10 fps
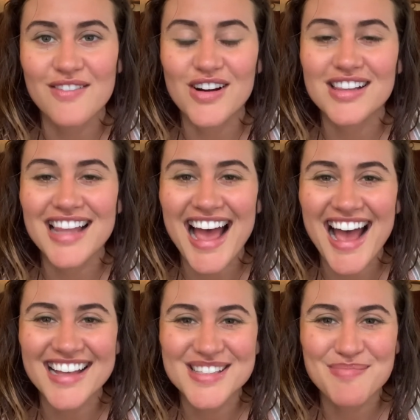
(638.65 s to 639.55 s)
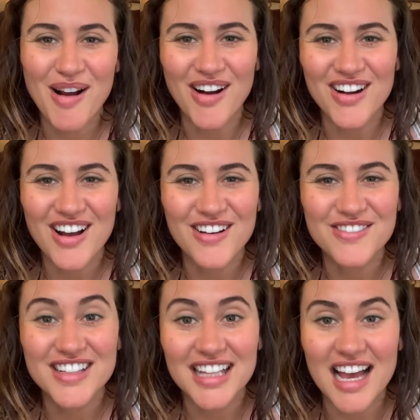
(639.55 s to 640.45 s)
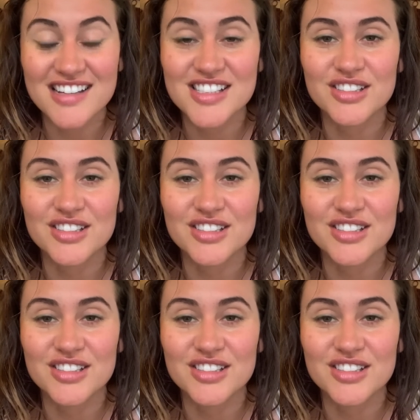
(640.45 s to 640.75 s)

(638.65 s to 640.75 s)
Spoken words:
our last part of class.